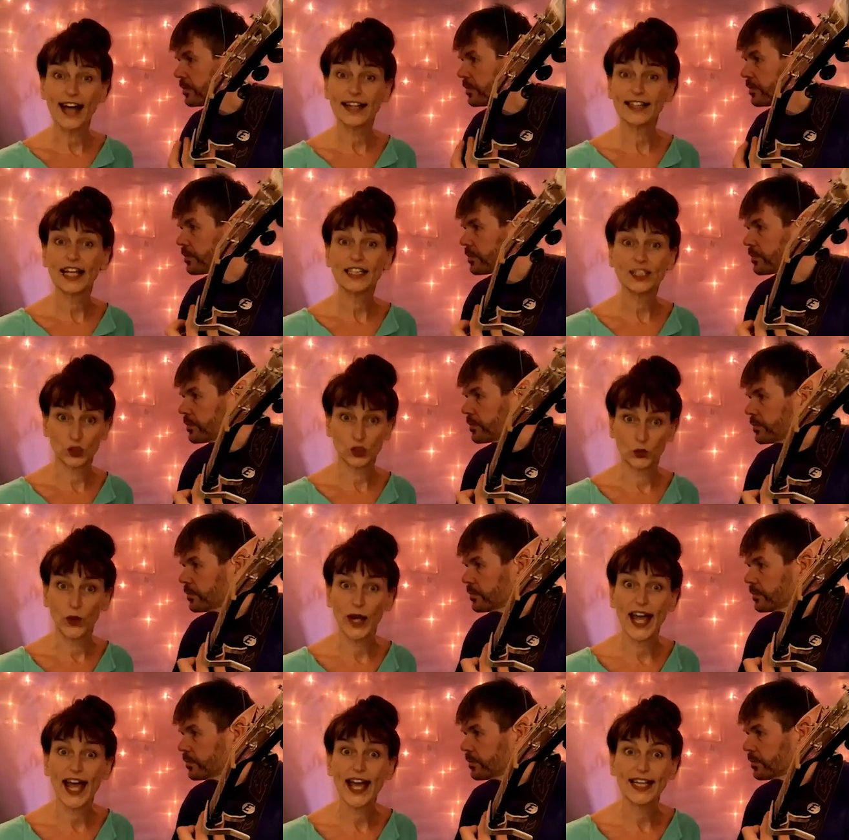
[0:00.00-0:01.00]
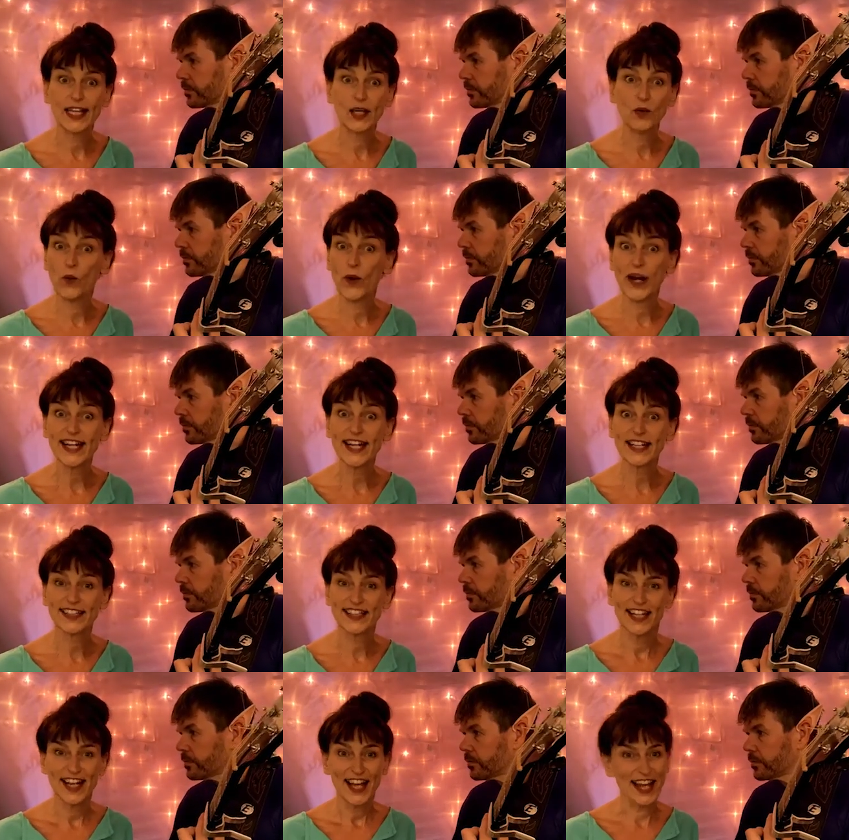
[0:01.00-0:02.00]
Speaker 1: And I swear he
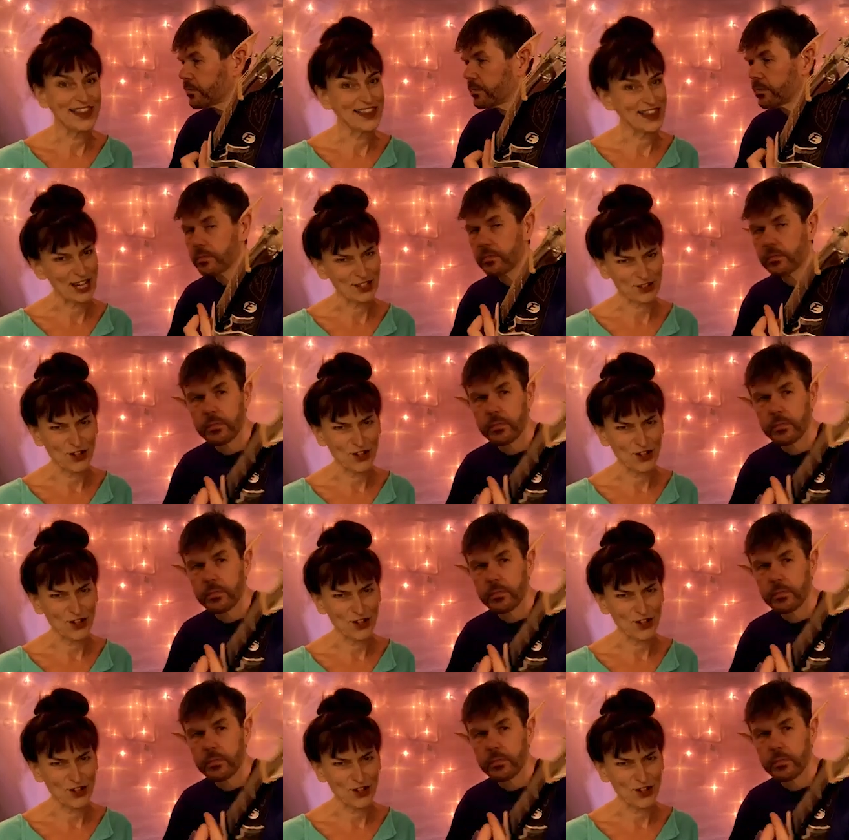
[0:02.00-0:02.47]
winked in that